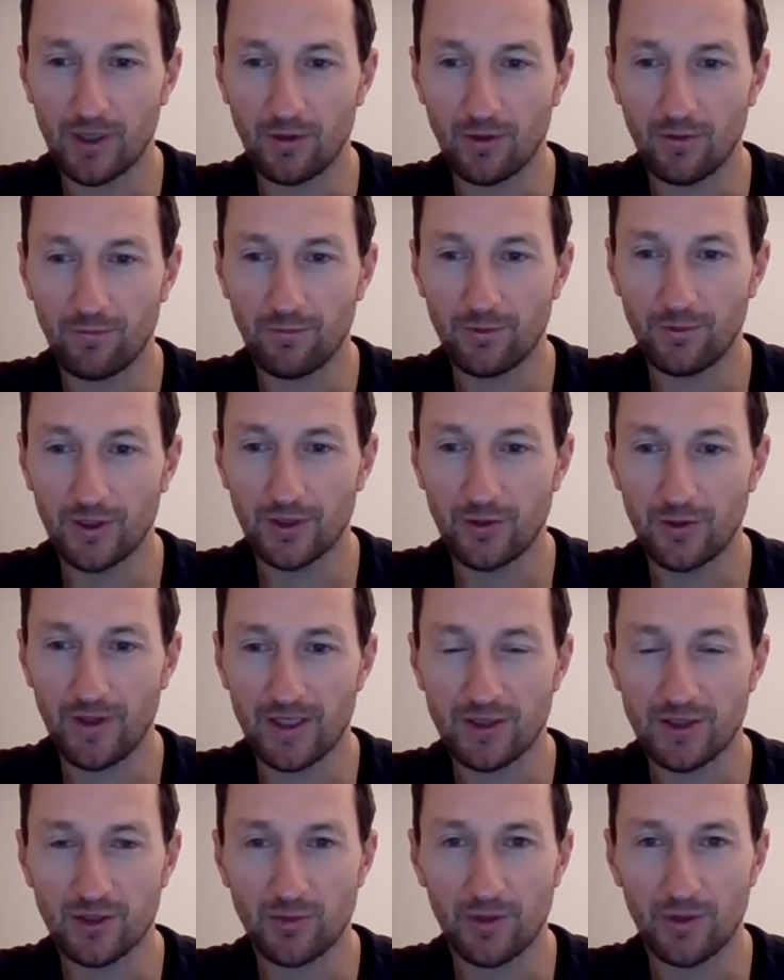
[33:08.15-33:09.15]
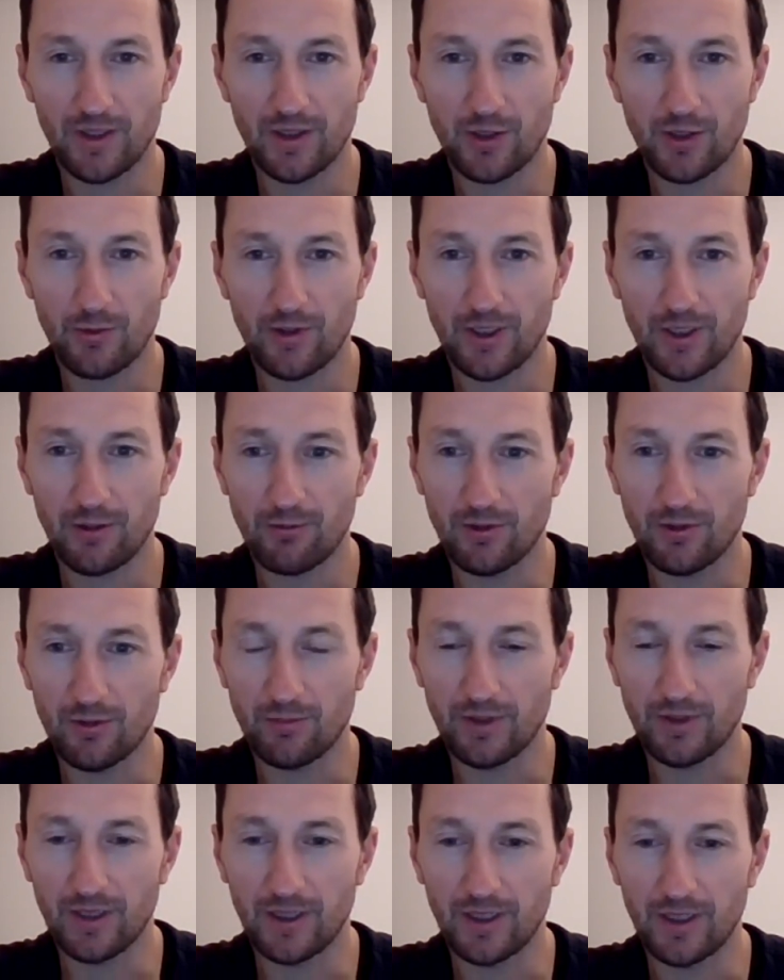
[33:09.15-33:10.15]
Hopefully 2023 will
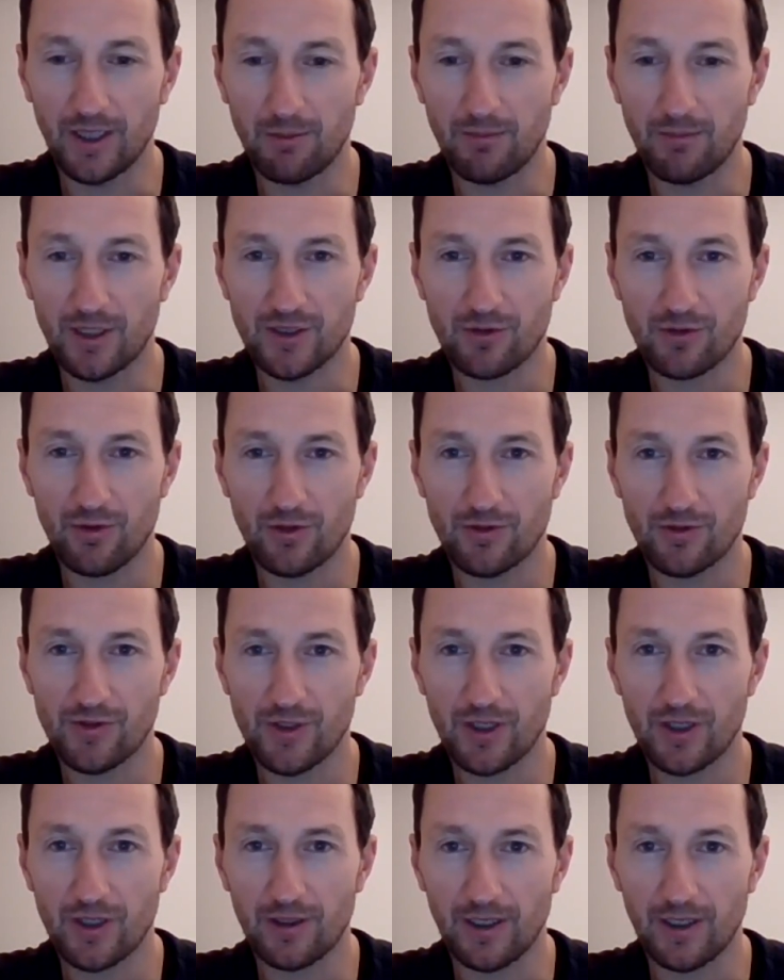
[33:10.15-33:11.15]
be a much rosier,